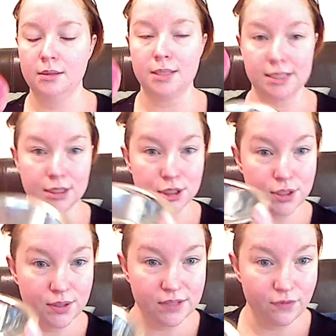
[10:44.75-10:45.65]
so I should do
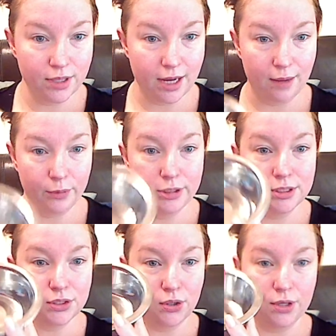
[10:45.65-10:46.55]
this for the camera,
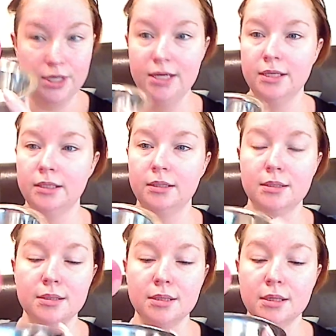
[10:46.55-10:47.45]
sorry,
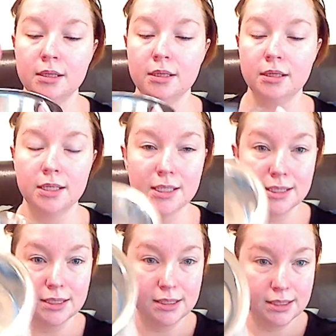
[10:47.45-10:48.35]

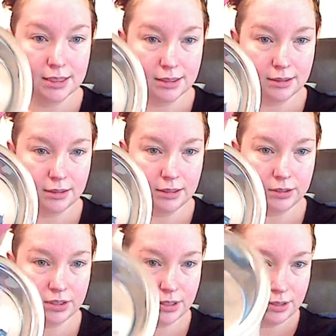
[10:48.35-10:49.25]
is
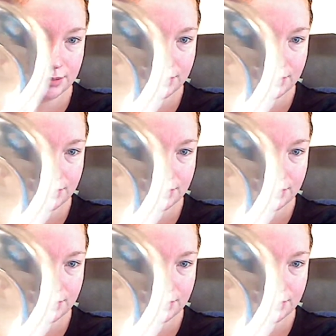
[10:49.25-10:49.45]
there's the